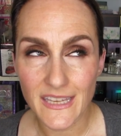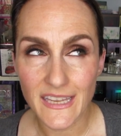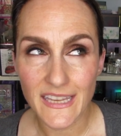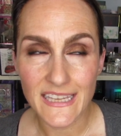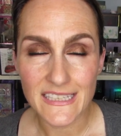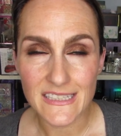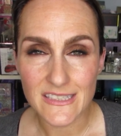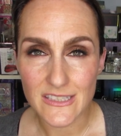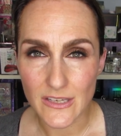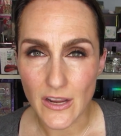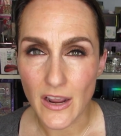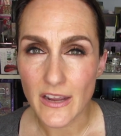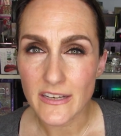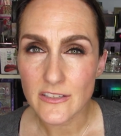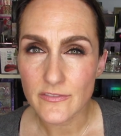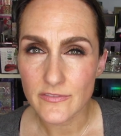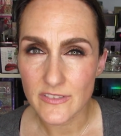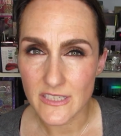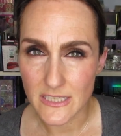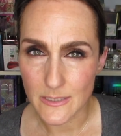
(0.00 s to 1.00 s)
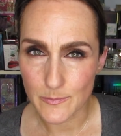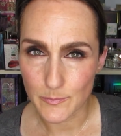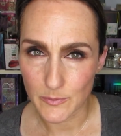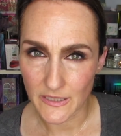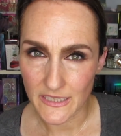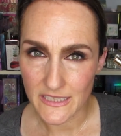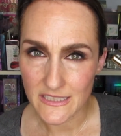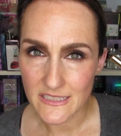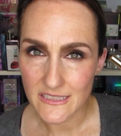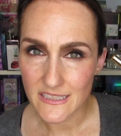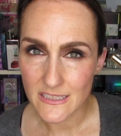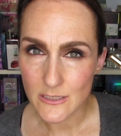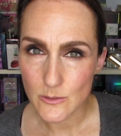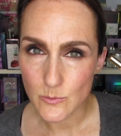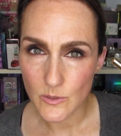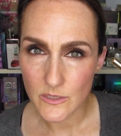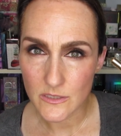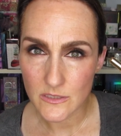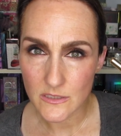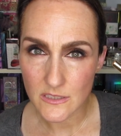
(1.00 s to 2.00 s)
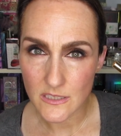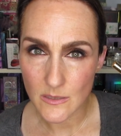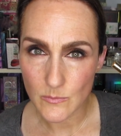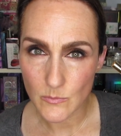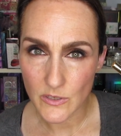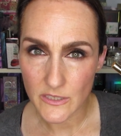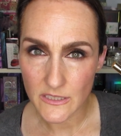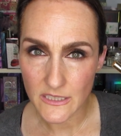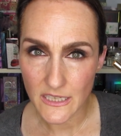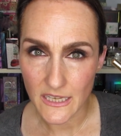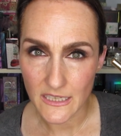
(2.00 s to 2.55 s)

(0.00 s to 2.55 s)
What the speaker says: It's kind of displaced this one somewhat.